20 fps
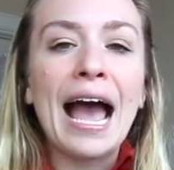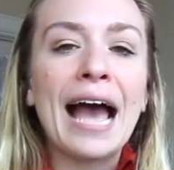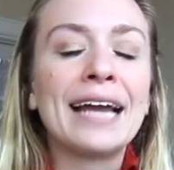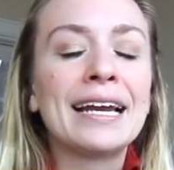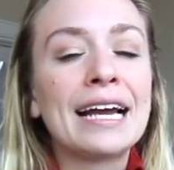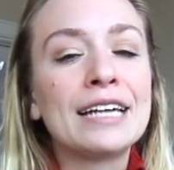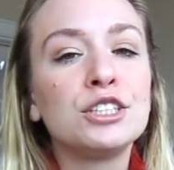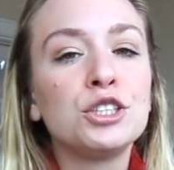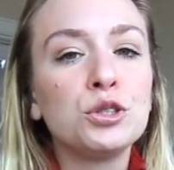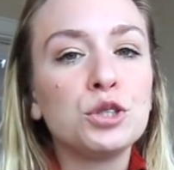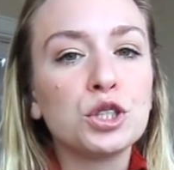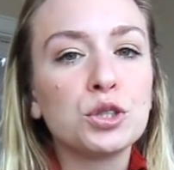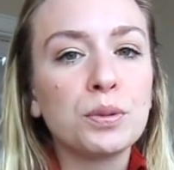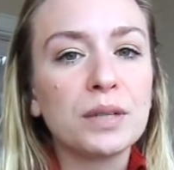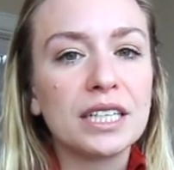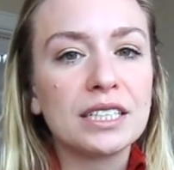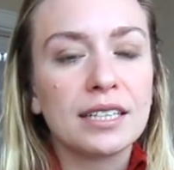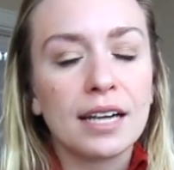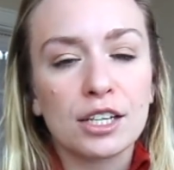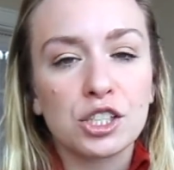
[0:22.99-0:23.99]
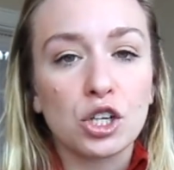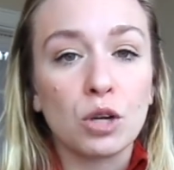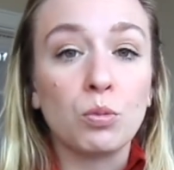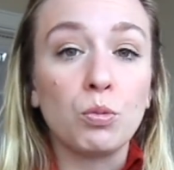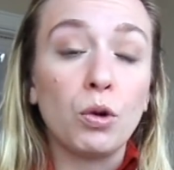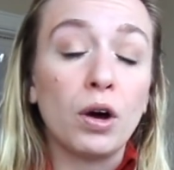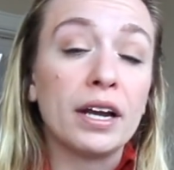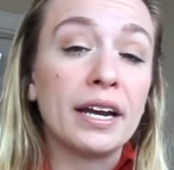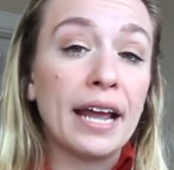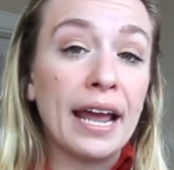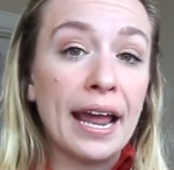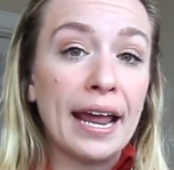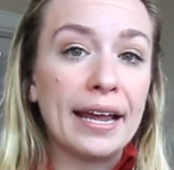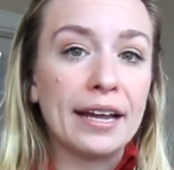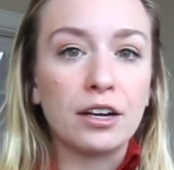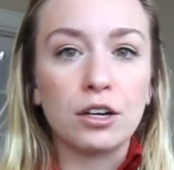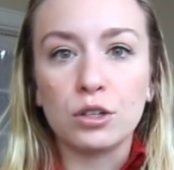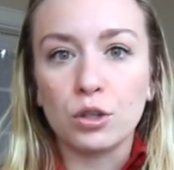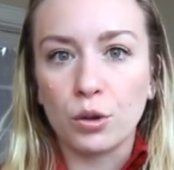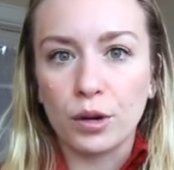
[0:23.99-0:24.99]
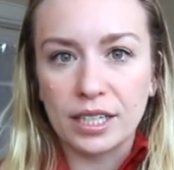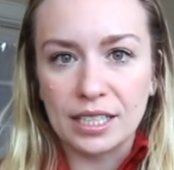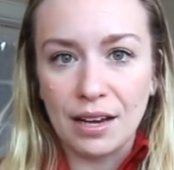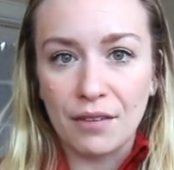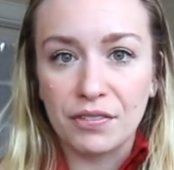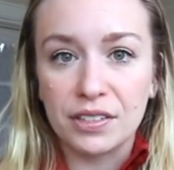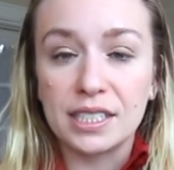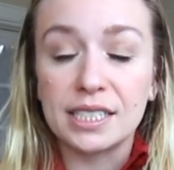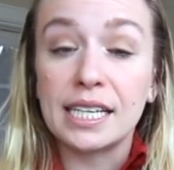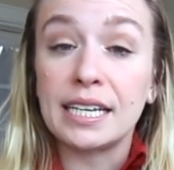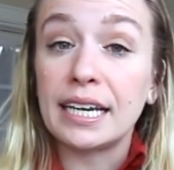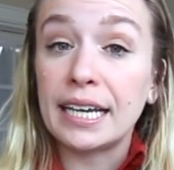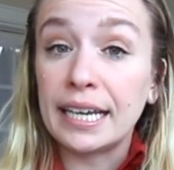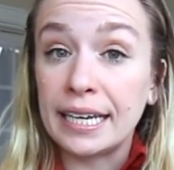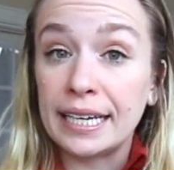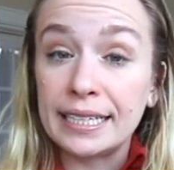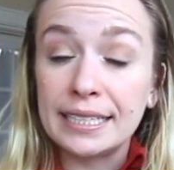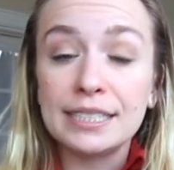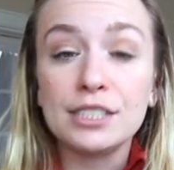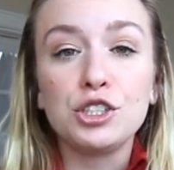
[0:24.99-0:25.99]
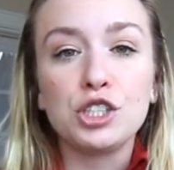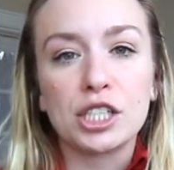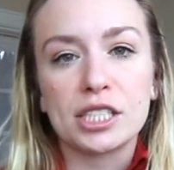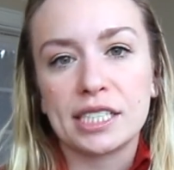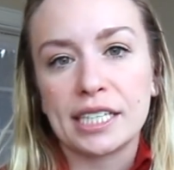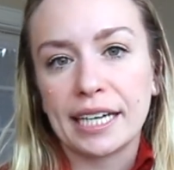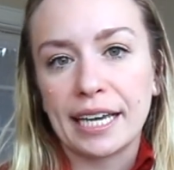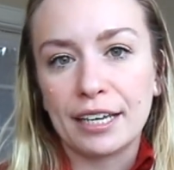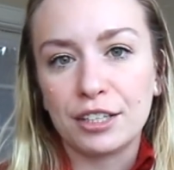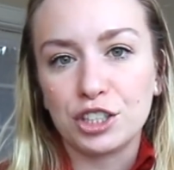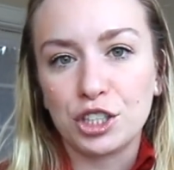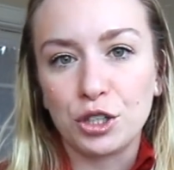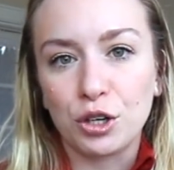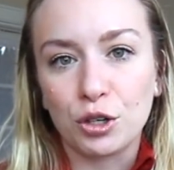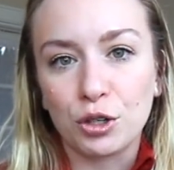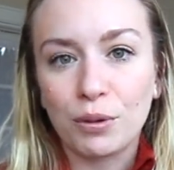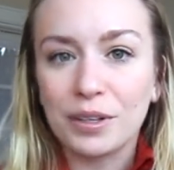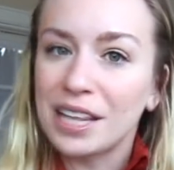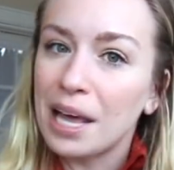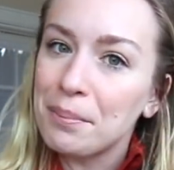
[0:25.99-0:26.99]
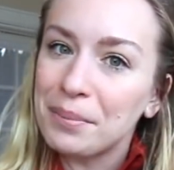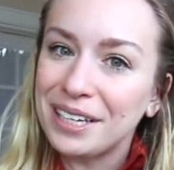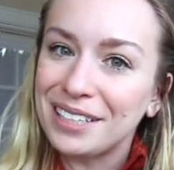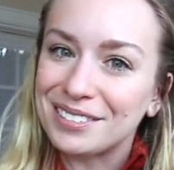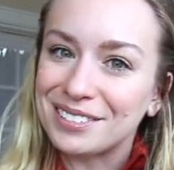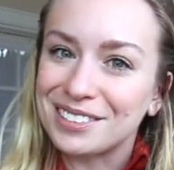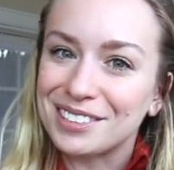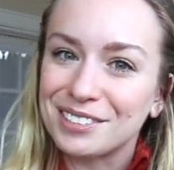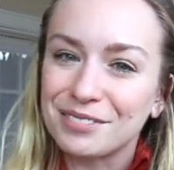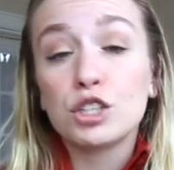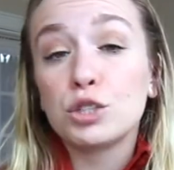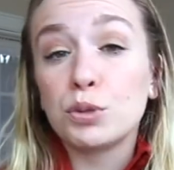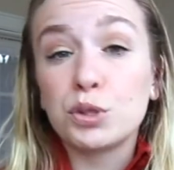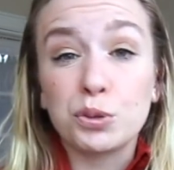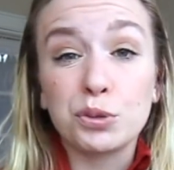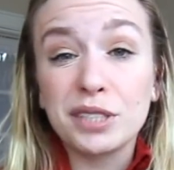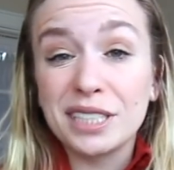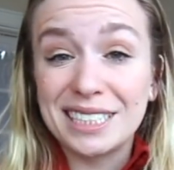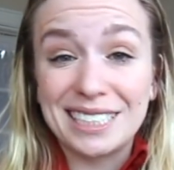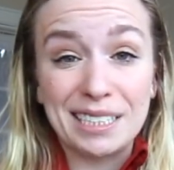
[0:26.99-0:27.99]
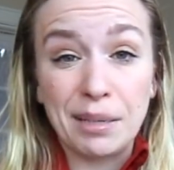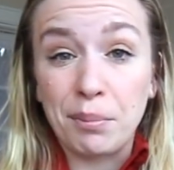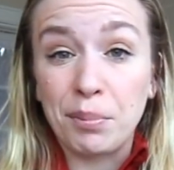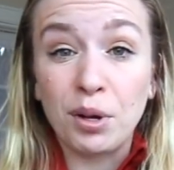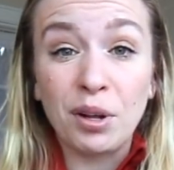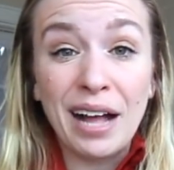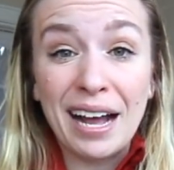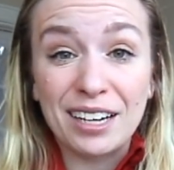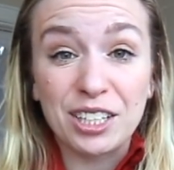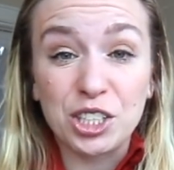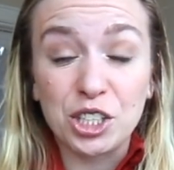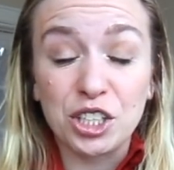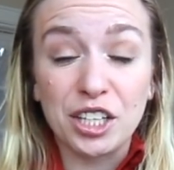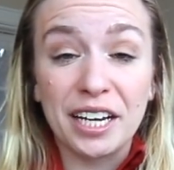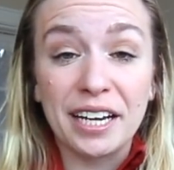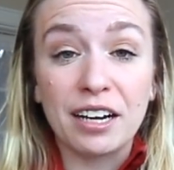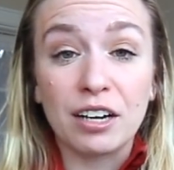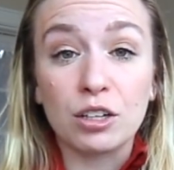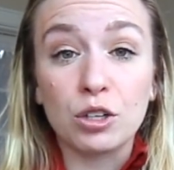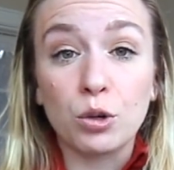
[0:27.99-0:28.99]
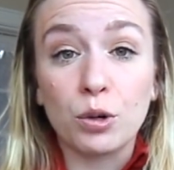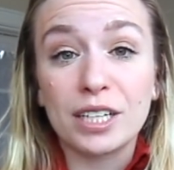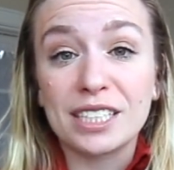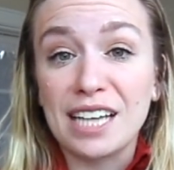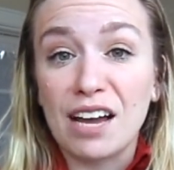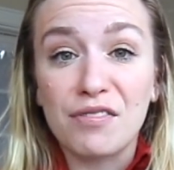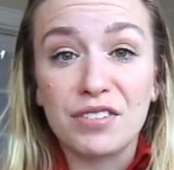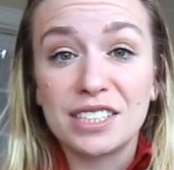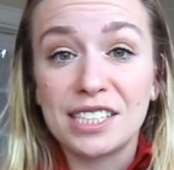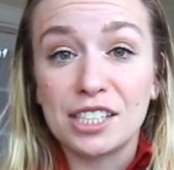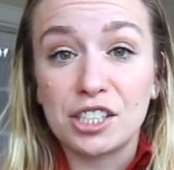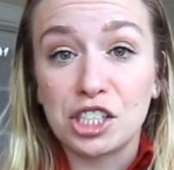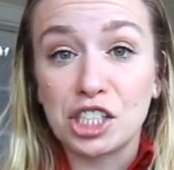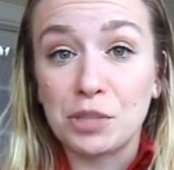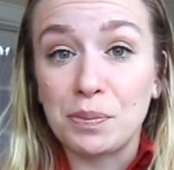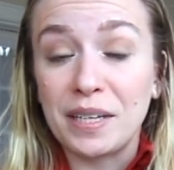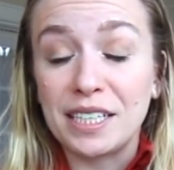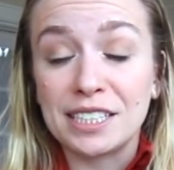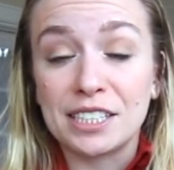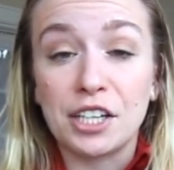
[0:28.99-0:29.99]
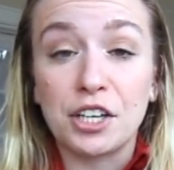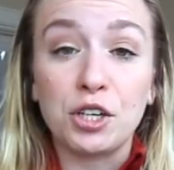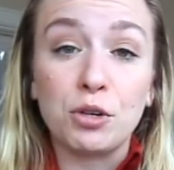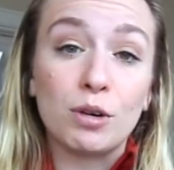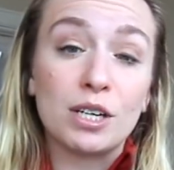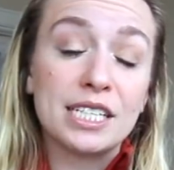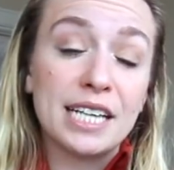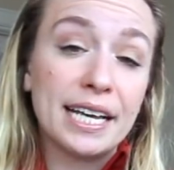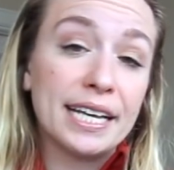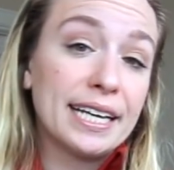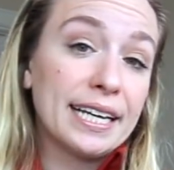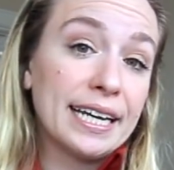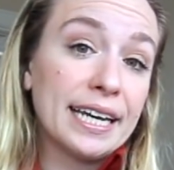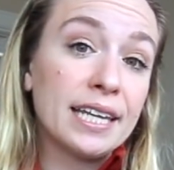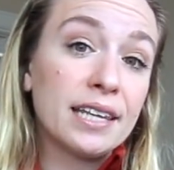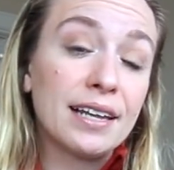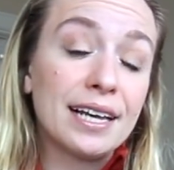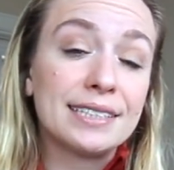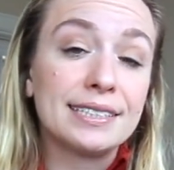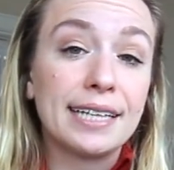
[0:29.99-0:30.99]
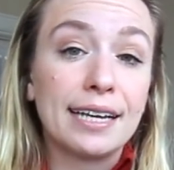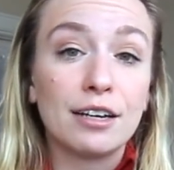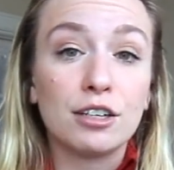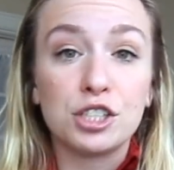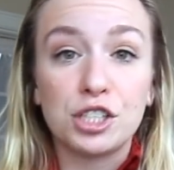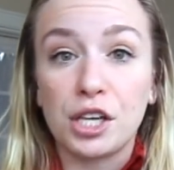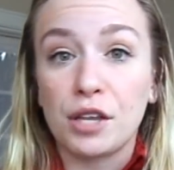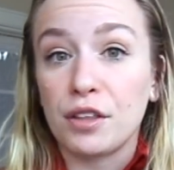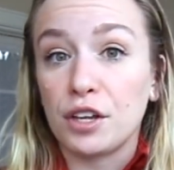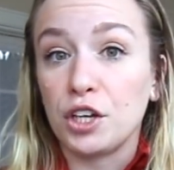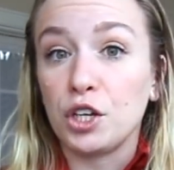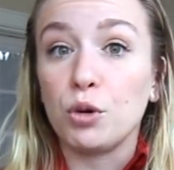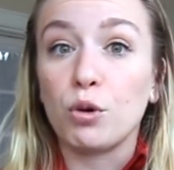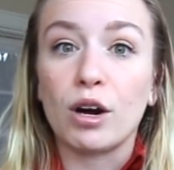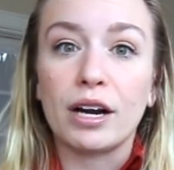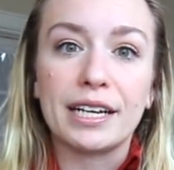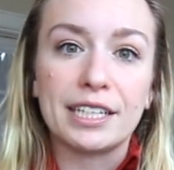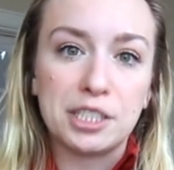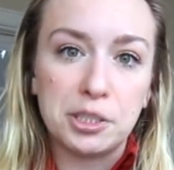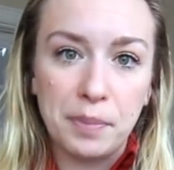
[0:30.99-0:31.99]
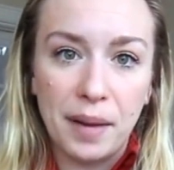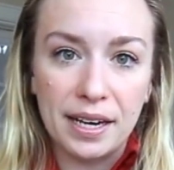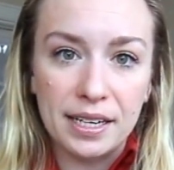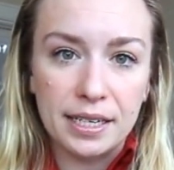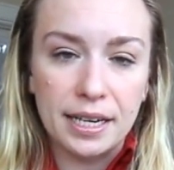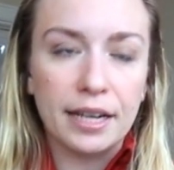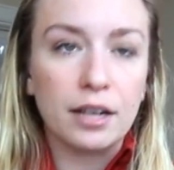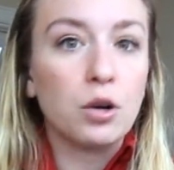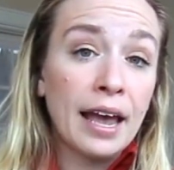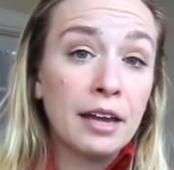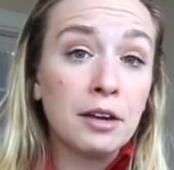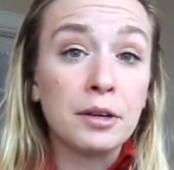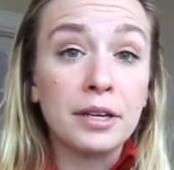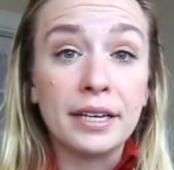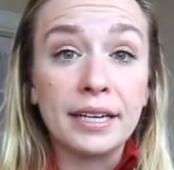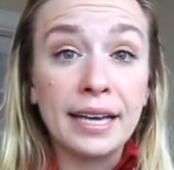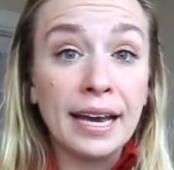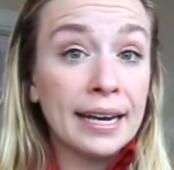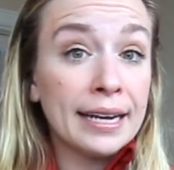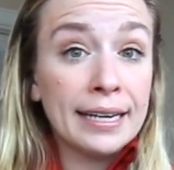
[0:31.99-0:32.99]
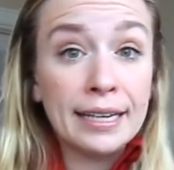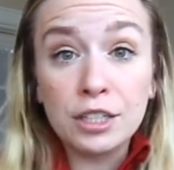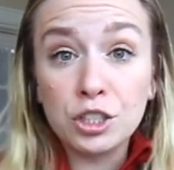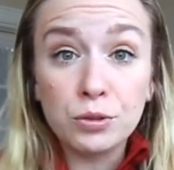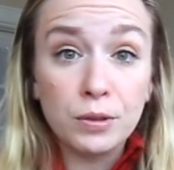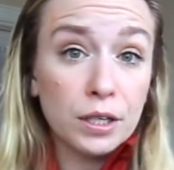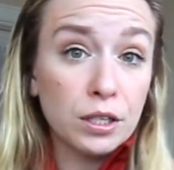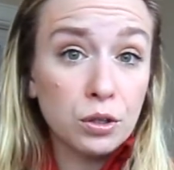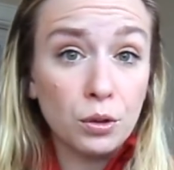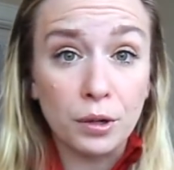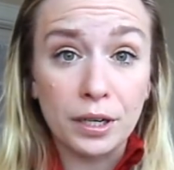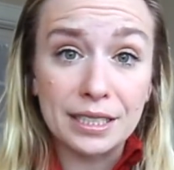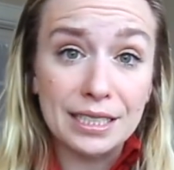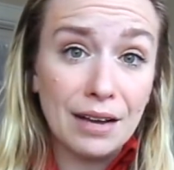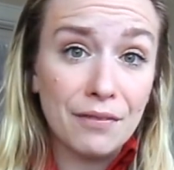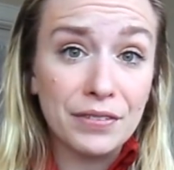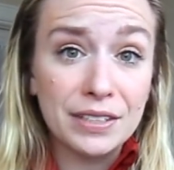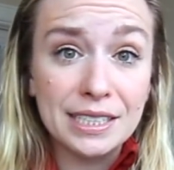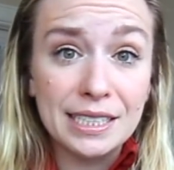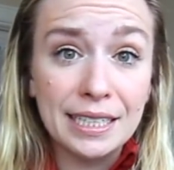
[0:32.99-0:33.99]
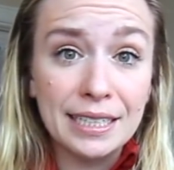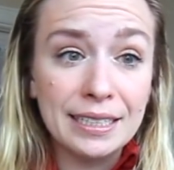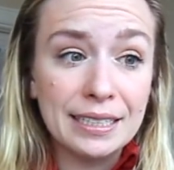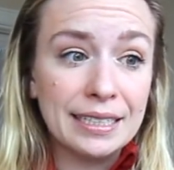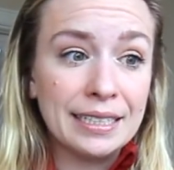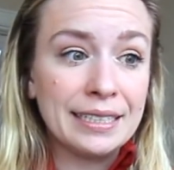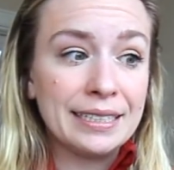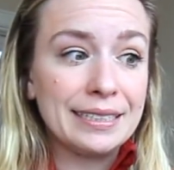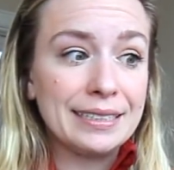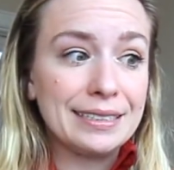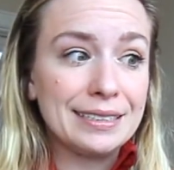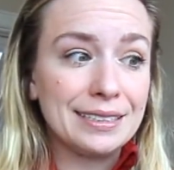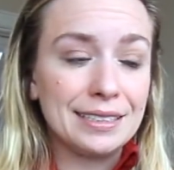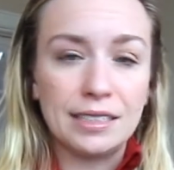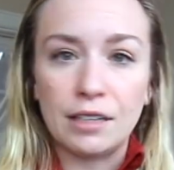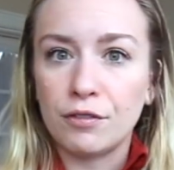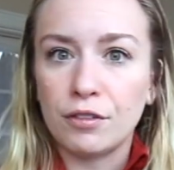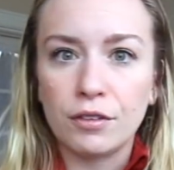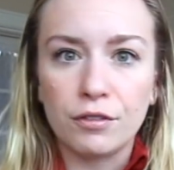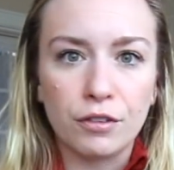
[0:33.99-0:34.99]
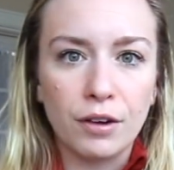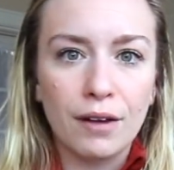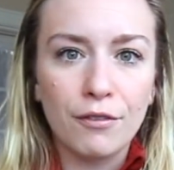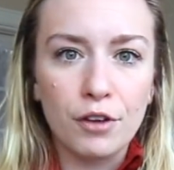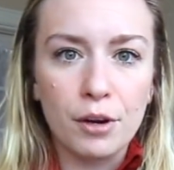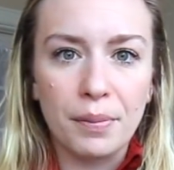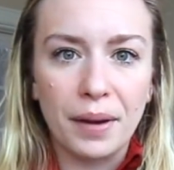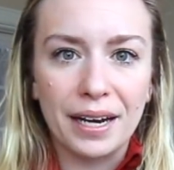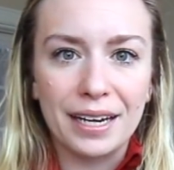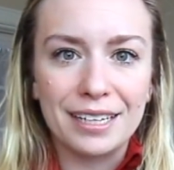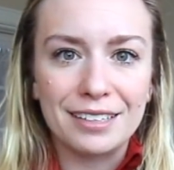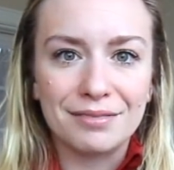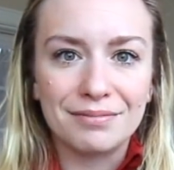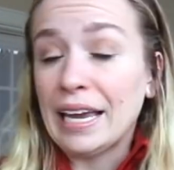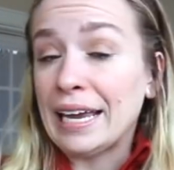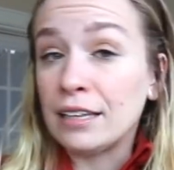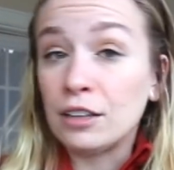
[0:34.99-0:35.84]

And I do just wanna touch on what a caloric deficit is, just in case you don't know what that means. So it's really simple, actually. A caloric deficit just means that you are taking in less energy than you are expending. And getting into a caloric deficit is different for everybody.